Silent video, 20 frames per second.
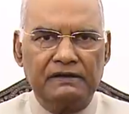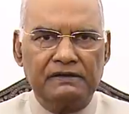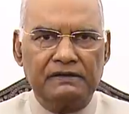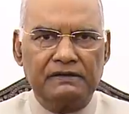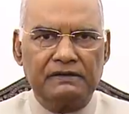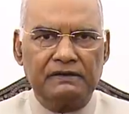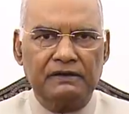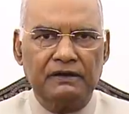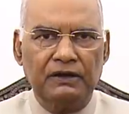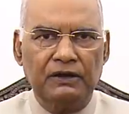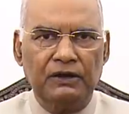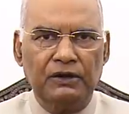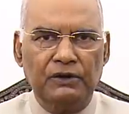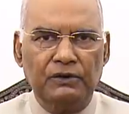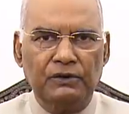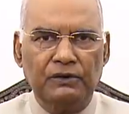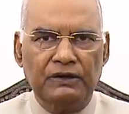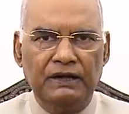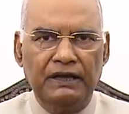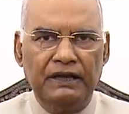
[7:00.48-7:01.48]
us
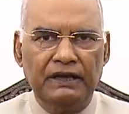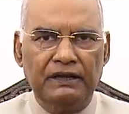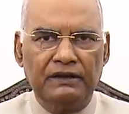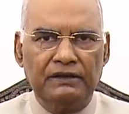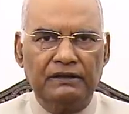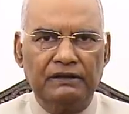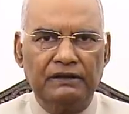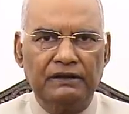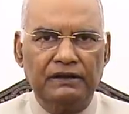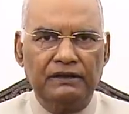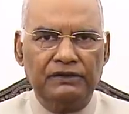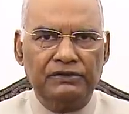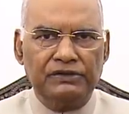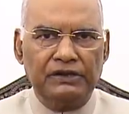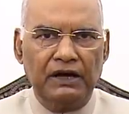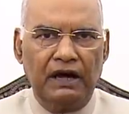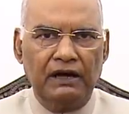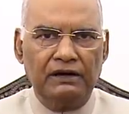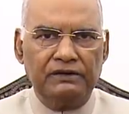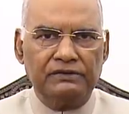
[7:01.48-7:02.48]
to take
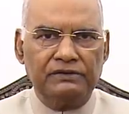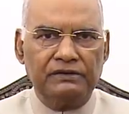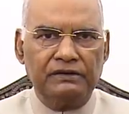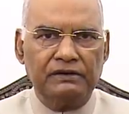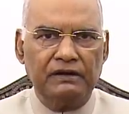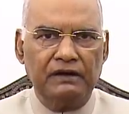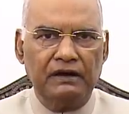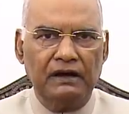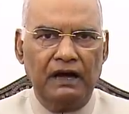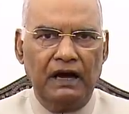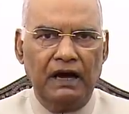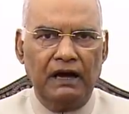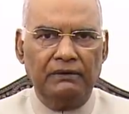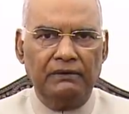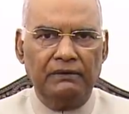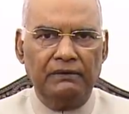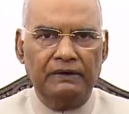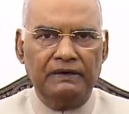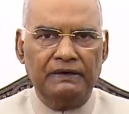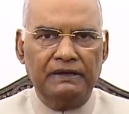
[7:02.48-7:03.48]
charge
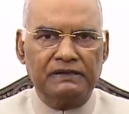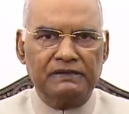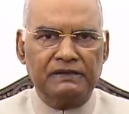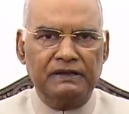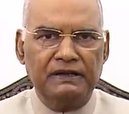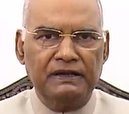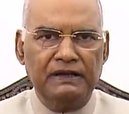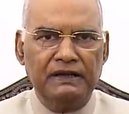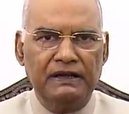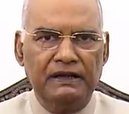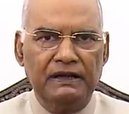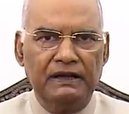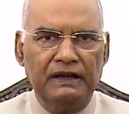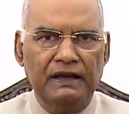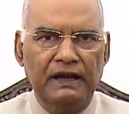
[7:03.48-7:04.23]
of our destiny